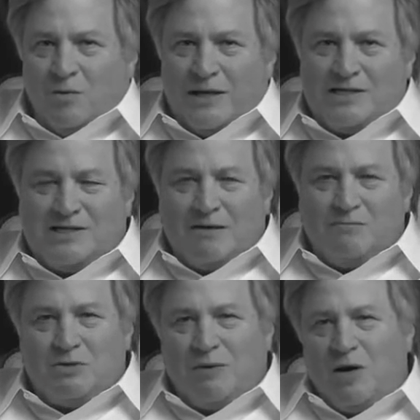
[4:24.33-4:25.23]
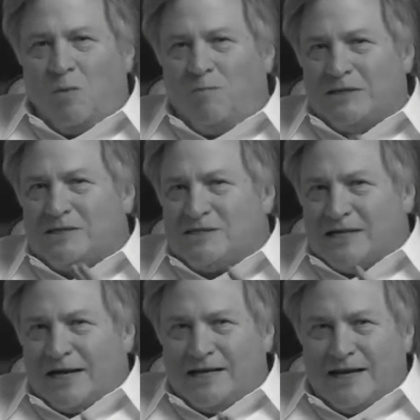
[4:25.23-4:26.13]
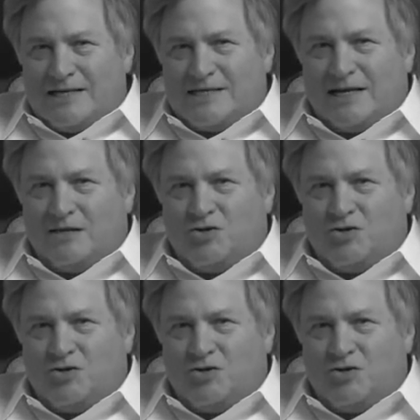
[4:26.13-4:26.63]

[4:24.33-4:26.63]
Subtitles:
when he seemed to be open to second-guessing